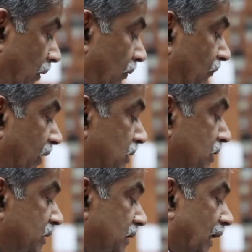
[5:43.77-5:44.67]

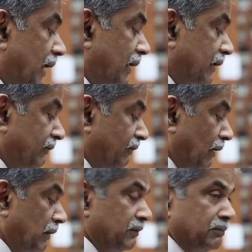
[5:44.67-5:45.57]
friends and other
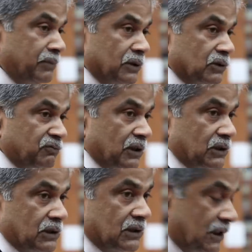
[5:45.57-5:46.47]
family members of
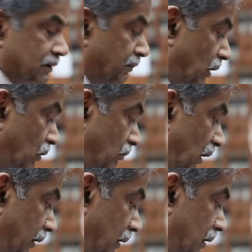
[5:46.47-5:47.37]
Justice S.
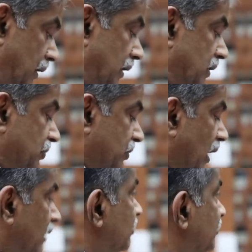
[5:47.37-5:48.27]
Manikumar,
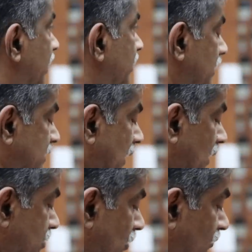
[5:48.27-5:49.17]
staff of the
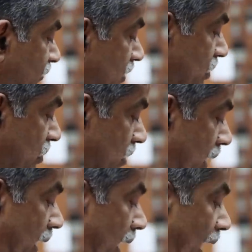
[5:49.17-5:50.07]
Advocate's Office,
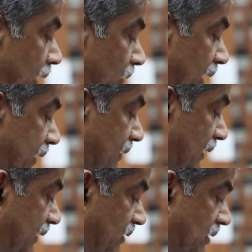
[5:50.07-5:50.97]
Advocate
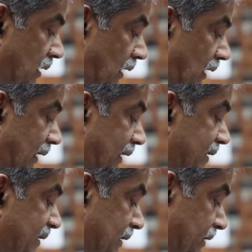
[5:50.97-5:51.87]
Clerks,
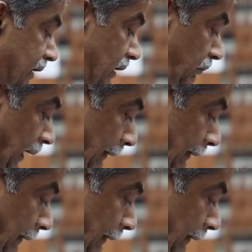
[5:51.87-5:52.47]
ladies and gentlemen.